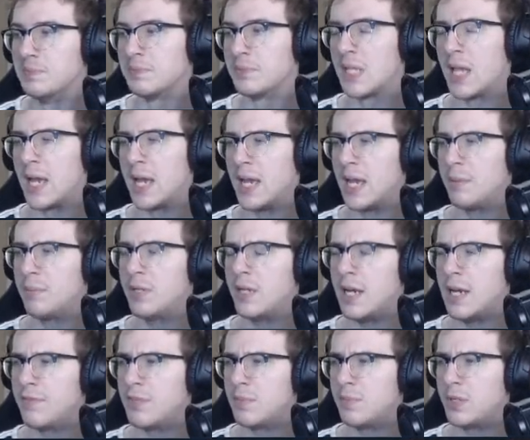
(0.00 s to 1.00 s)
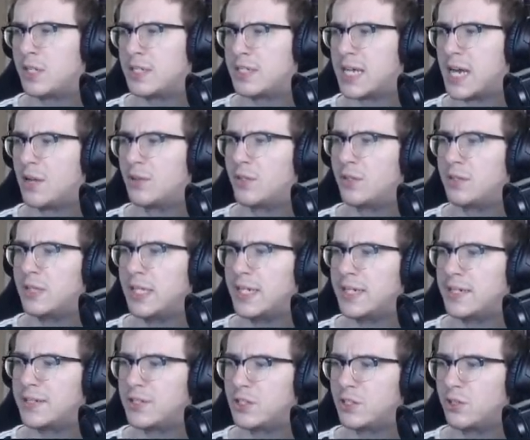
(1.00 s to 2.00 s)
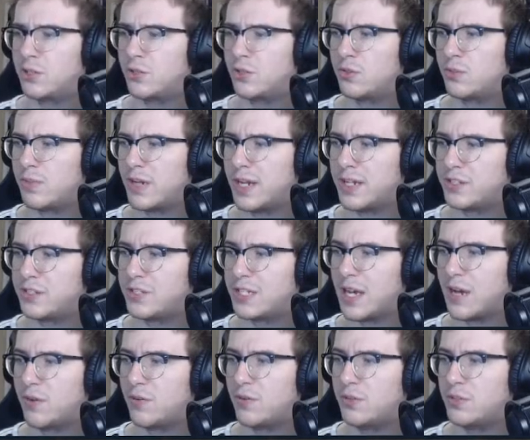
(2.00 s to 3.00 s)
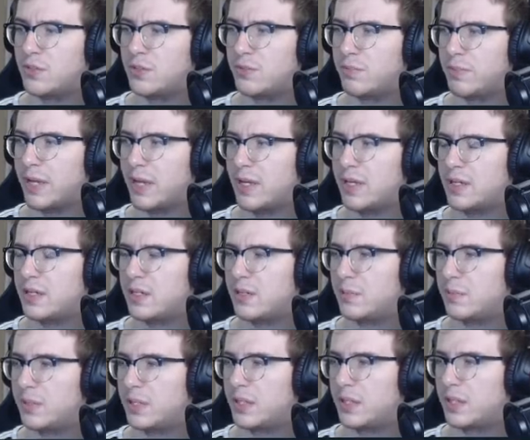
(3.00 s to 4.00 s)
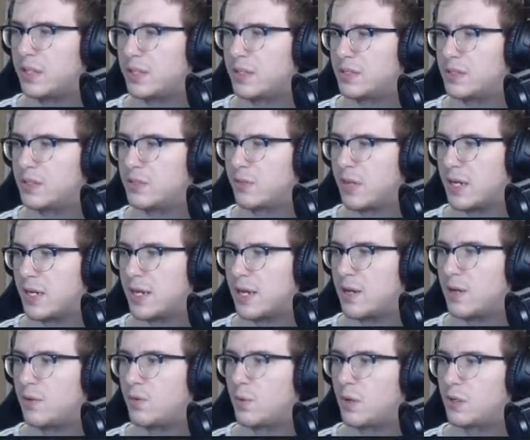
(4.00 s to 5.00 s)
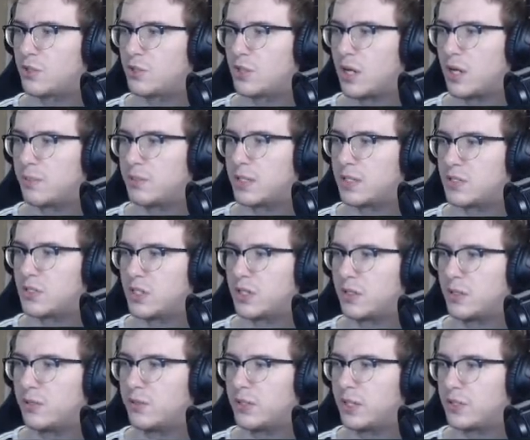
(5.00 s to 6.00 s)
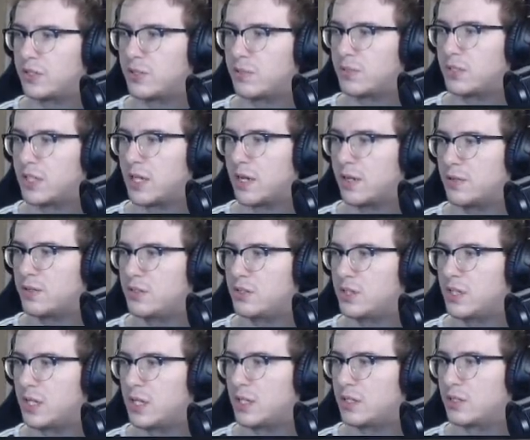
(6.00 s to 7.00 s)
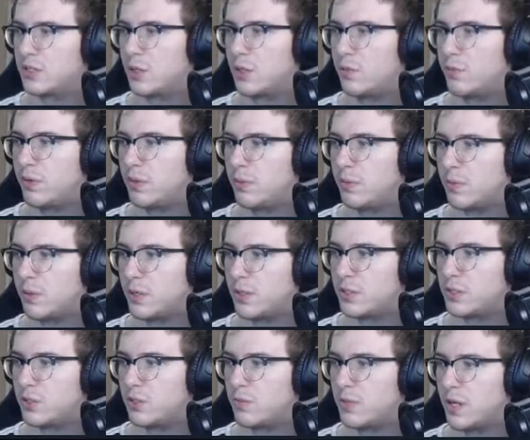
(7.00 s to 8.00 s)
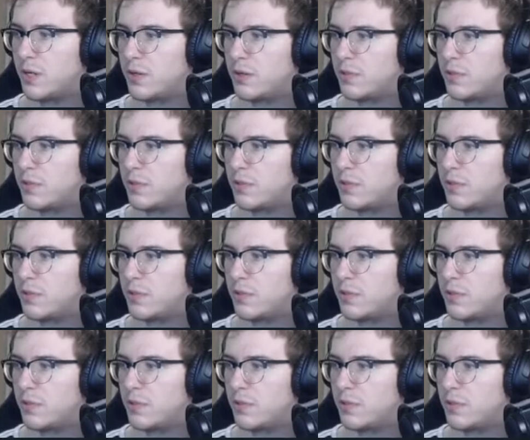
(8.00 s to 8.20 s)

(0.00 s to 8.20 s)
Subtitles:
I am going to have to put a download link to my sound bank, because right now, Workshop doesn't include custom sounds. So hopefully people aren't too bothered